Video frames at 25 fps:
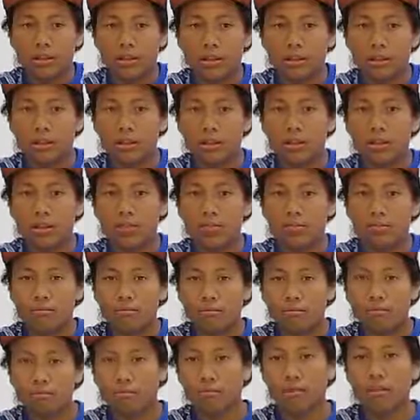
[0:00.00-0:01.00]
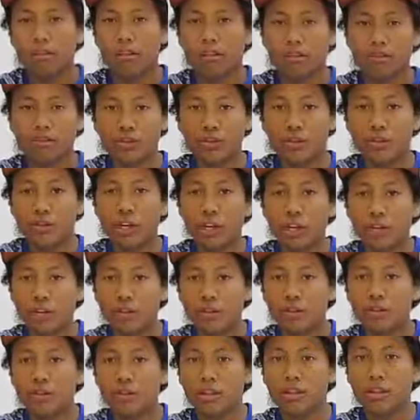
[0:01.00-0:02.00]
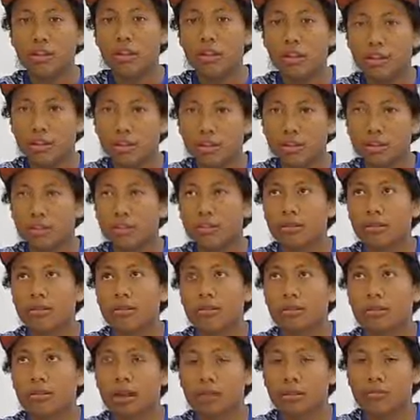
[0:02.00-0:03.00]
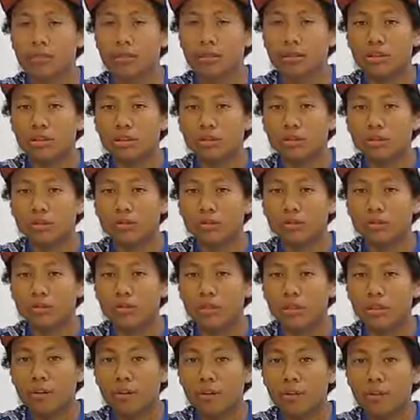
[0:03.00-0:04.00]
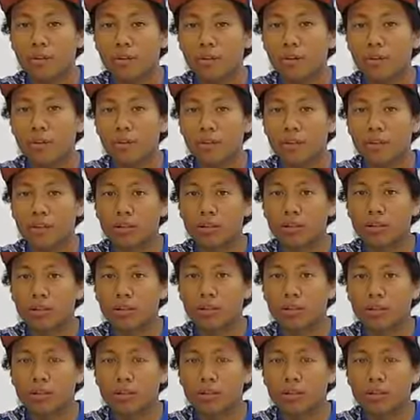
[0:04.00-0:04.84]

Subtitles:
Kia ora, my name's Ricardo, and I'm just giving you some feedbacks